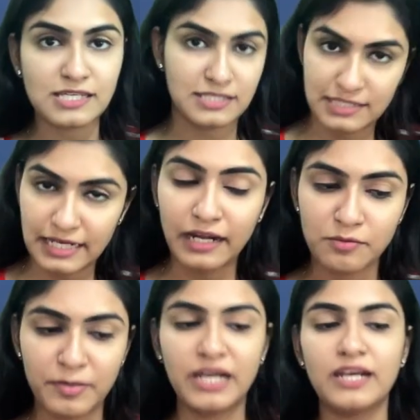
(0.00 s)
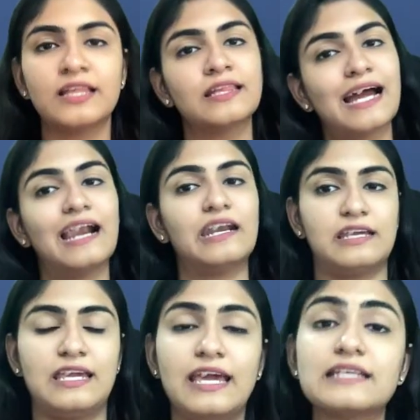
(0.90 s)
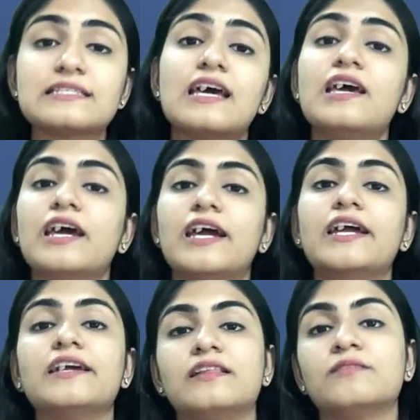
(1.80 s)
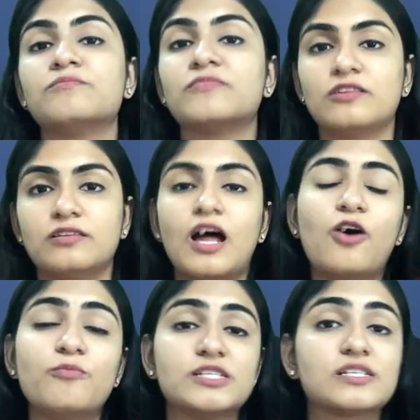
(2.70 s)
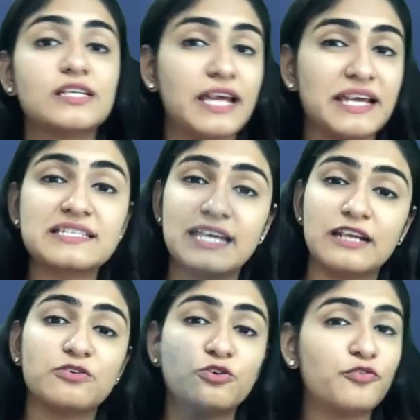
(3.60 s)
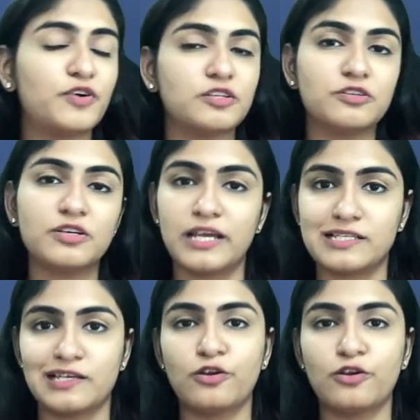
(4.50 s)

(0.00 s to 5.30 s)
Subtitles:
statement, in that case, now Mr. X can no further raise an